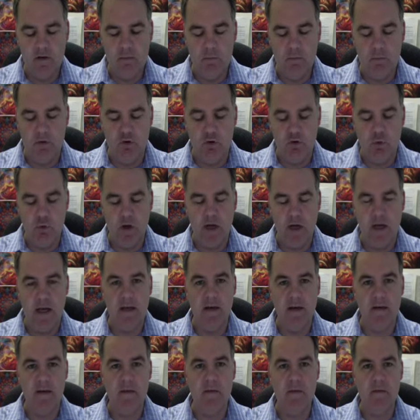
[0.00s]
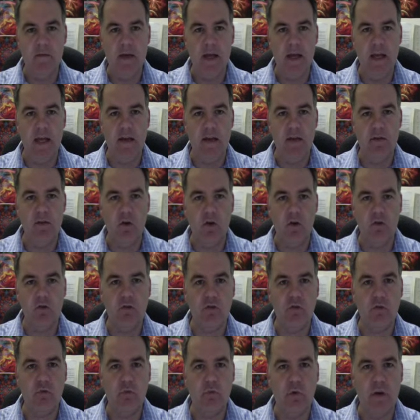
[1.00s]
between any of those
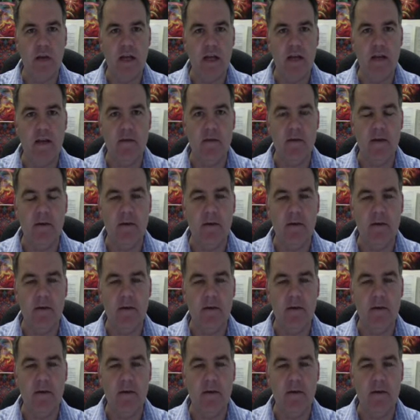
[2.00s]
three